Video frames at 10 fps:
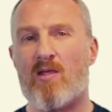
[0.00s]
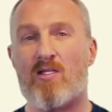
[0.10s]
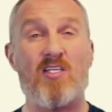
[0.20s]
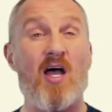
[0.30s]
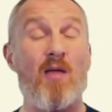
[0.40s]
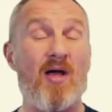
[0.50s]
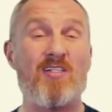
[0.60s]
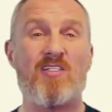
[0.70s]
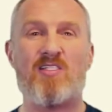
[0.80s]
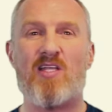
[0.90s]
Time, as
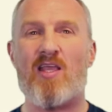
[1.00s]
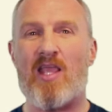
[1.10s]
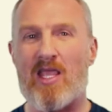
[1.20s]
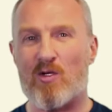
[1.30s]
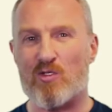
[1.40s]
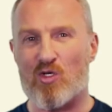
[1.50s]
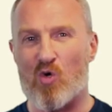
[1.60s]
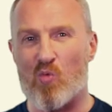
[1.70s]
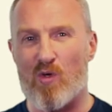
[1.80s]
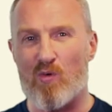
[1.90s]
they say, heals all
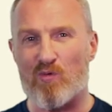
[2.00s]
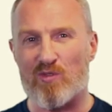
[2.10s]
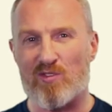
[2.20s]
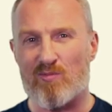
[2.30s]
wounds.